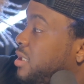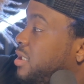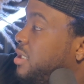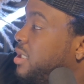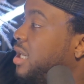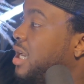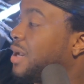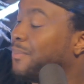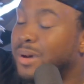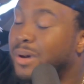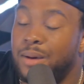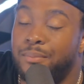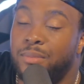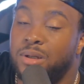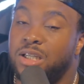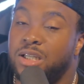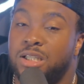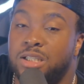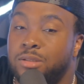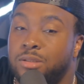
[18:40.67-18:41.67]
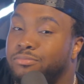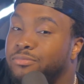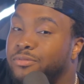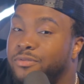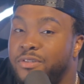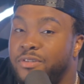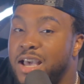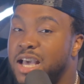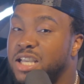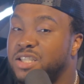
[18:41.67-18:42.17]
I'm gonna get
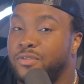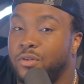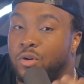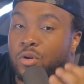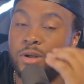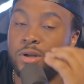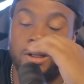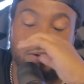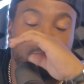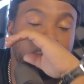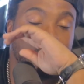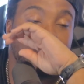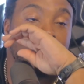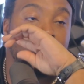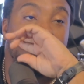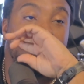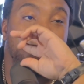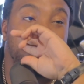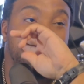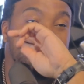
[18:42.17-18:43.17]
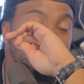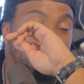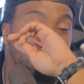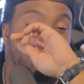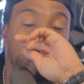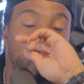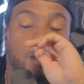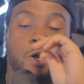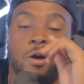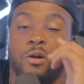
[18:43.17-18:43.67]
fast forwarded 2.0,
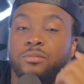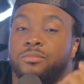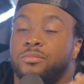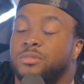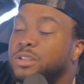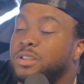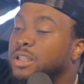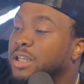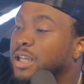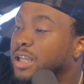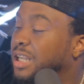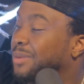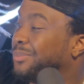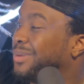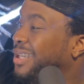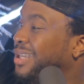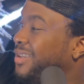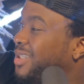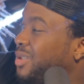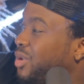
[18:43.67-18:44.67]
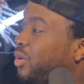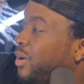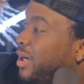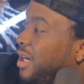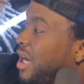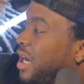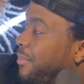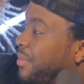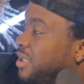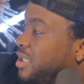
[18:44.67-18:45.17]
and then I'm gonna get some quick
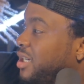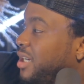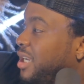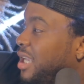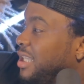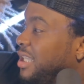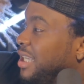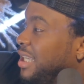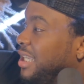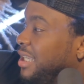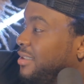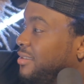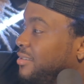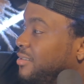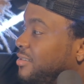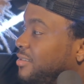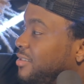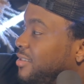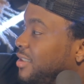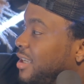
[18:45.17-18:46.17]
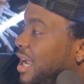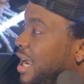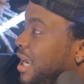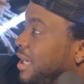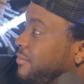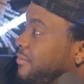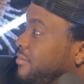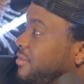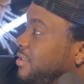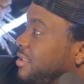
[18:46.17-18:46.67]
commentary at the end. All right,
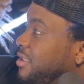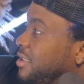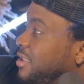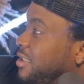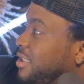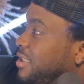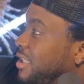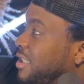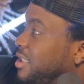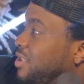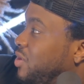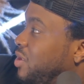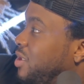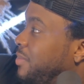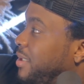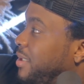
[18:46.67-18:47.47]
let's get to it, man.